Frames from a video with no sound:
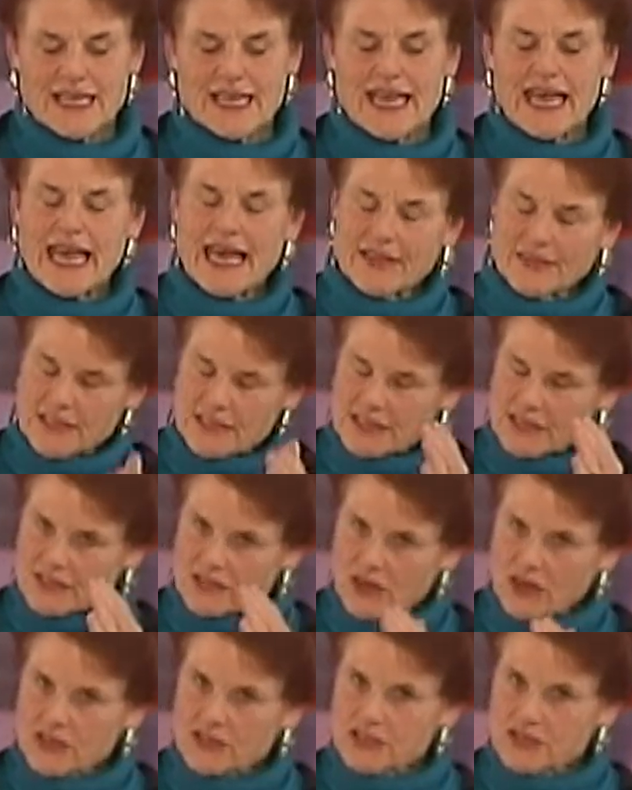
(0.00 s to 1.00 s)
And this is
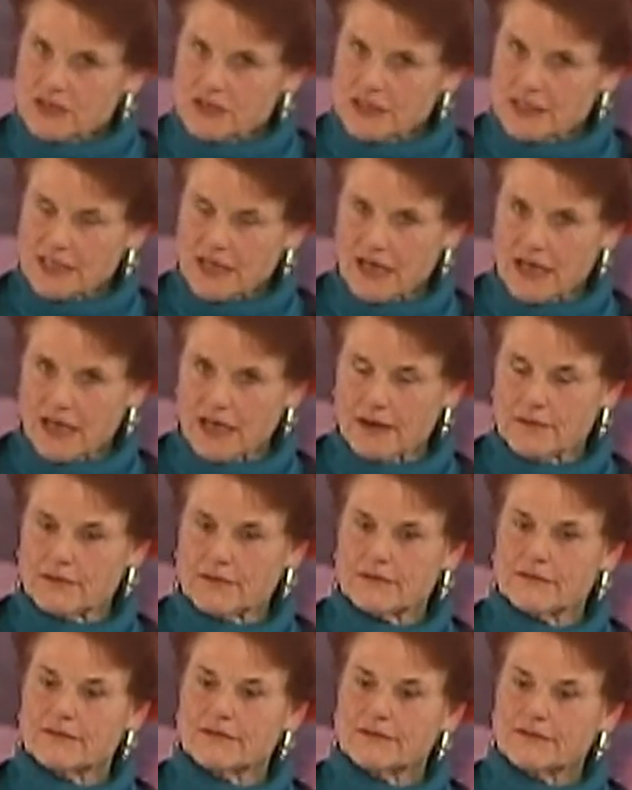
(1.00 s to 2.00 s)
also the
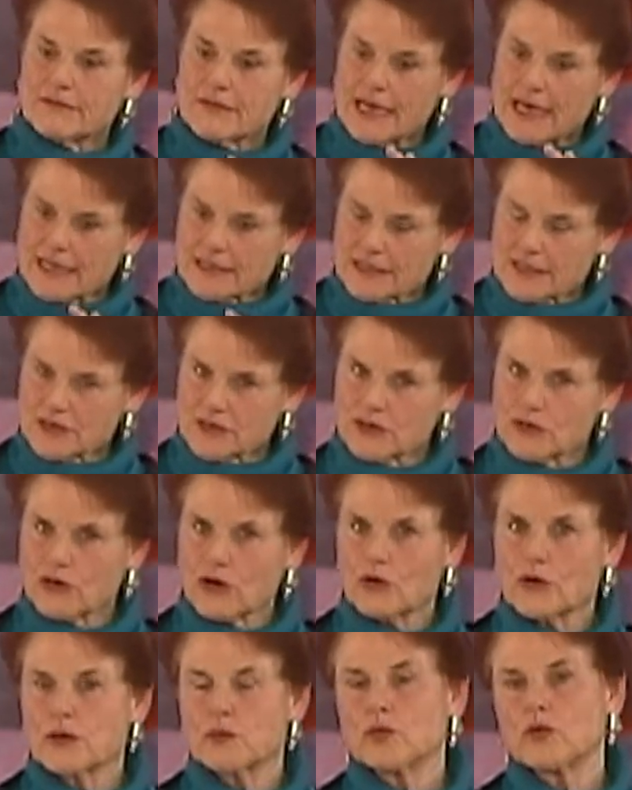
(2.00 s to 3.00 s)
time, as they're
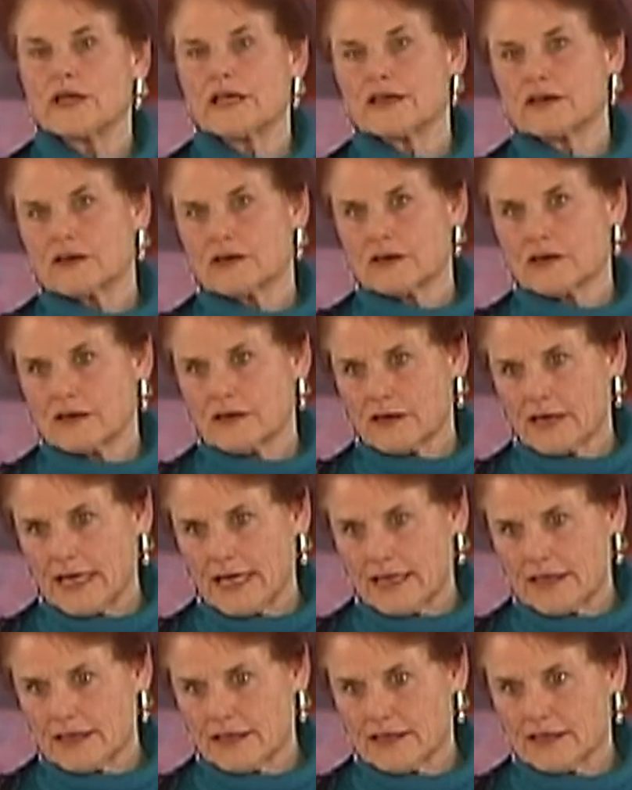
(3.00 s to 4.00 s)
growing weaker
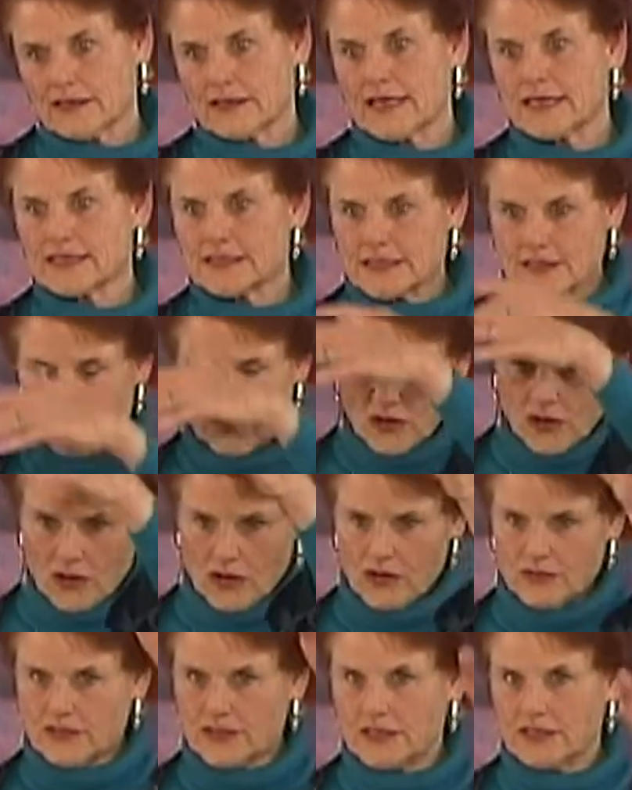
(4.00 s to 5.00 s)
and less
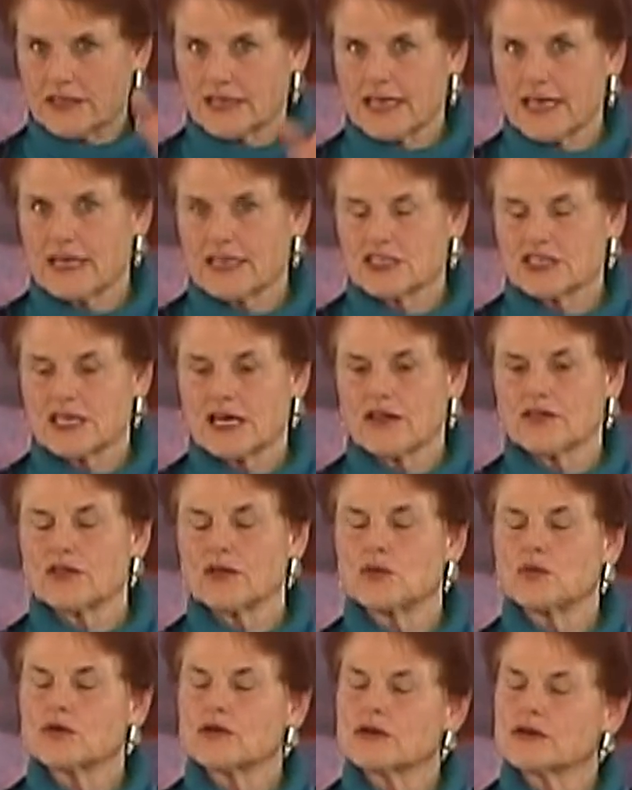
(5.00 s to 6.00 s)
involved and engaged out in
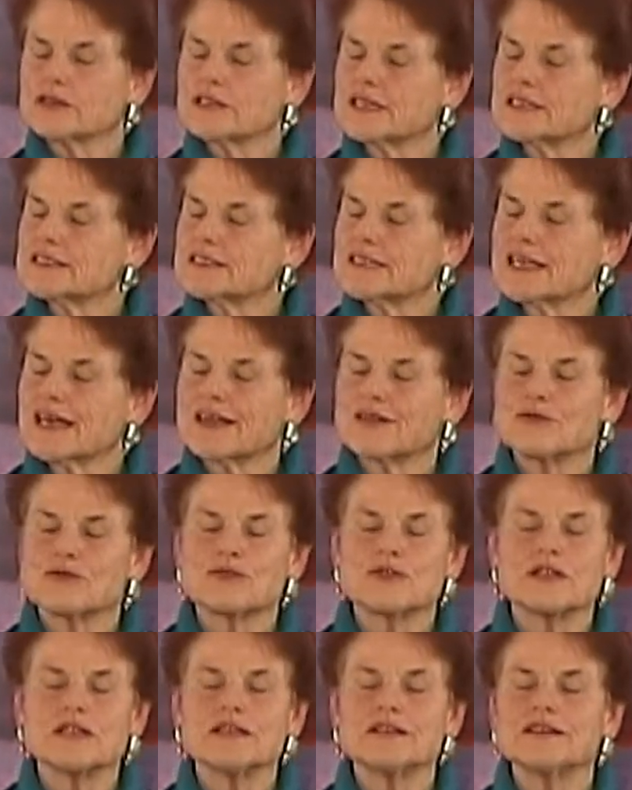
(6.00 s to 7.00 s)
the world, it's that
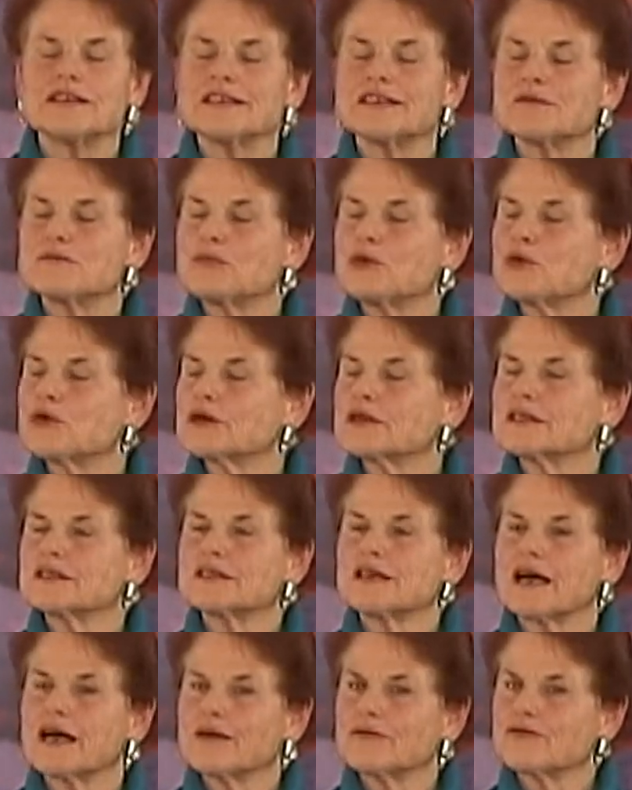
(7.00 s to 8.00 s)
really important
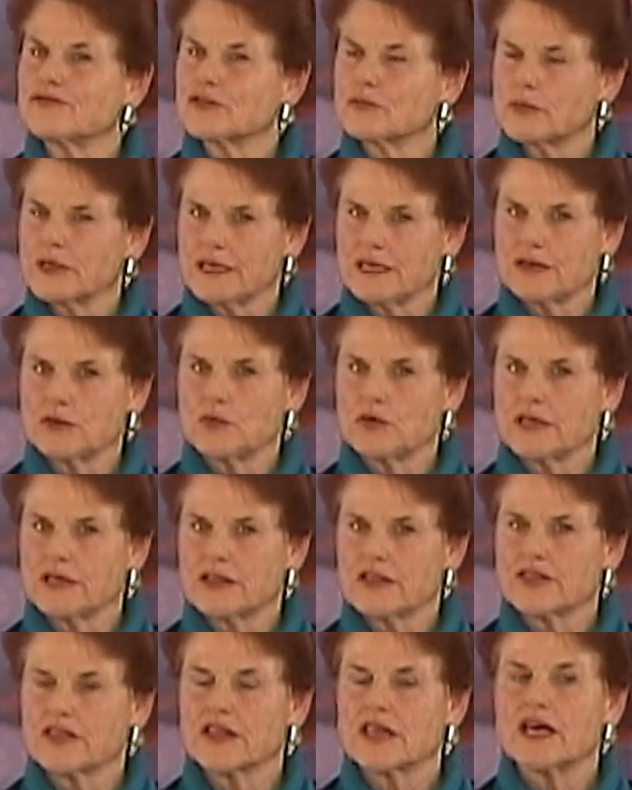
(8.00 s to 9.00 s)
time for being
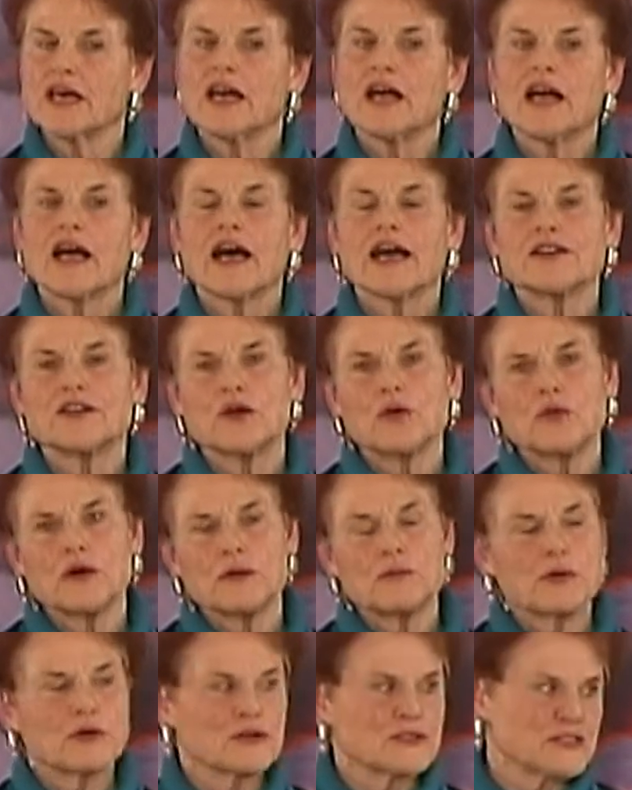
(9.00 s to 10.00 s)
with. I know
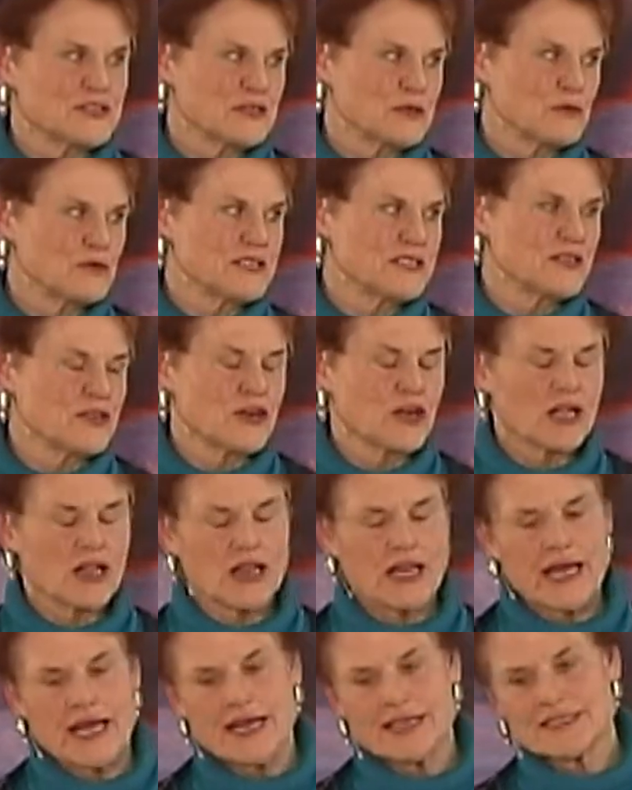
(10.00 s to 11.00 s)
one person that was in our
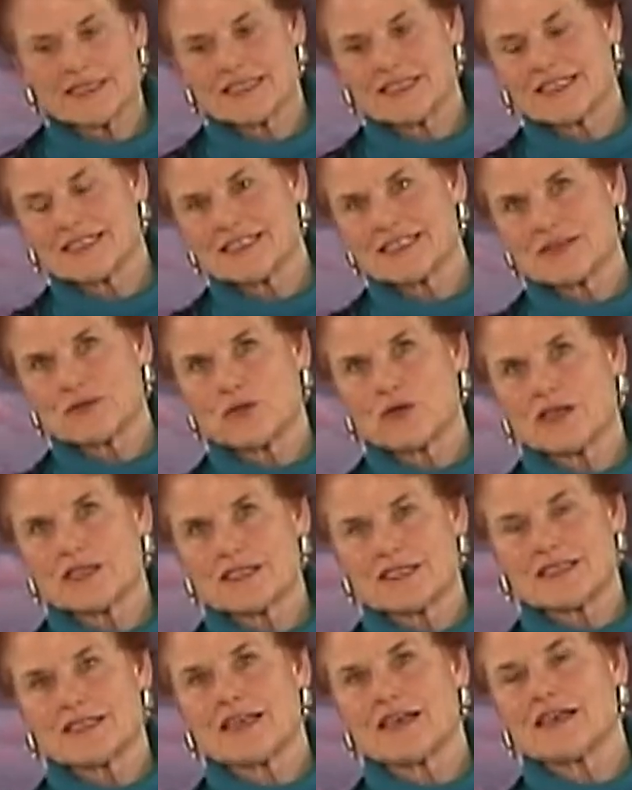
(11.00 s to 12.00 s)
class
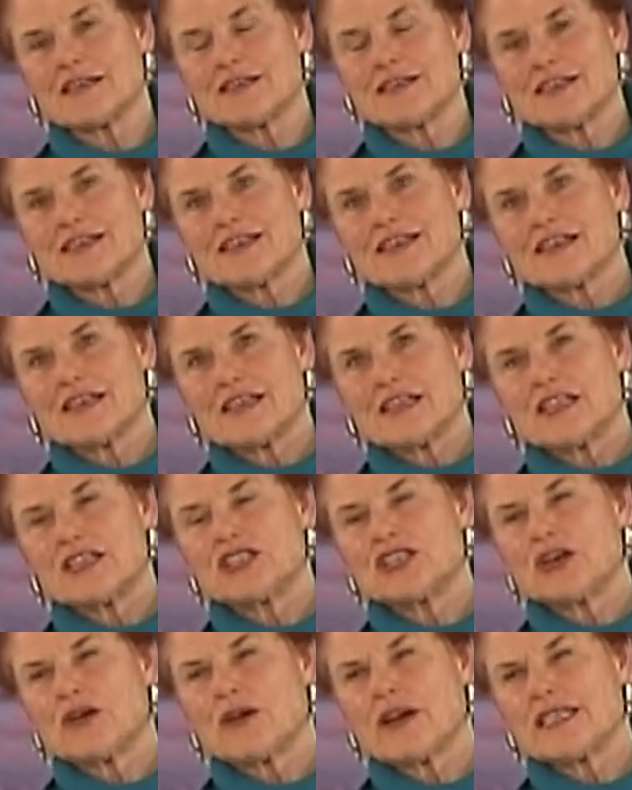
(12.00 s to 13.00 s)
once said, You
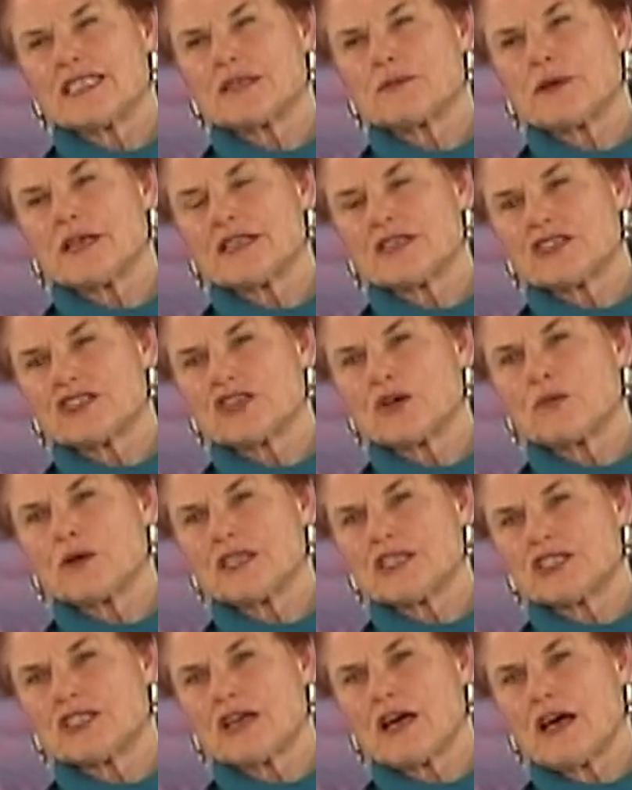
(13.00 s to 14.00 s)
know, I spent so
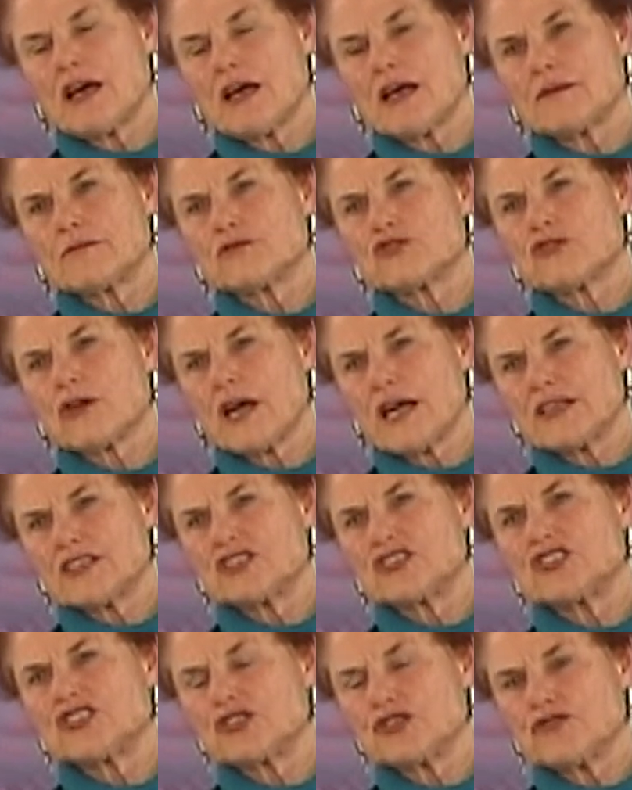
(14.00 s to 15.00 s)
much time trying to
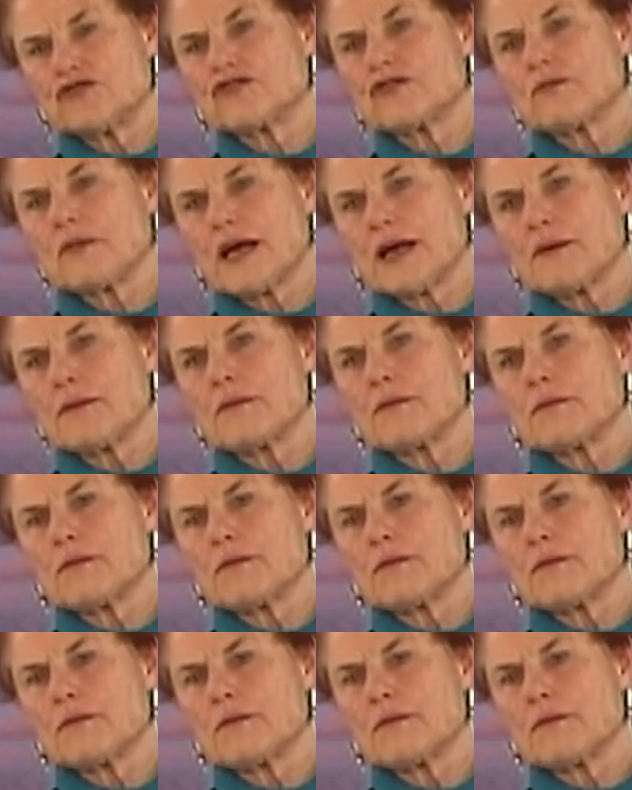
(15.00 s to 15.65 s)
do for my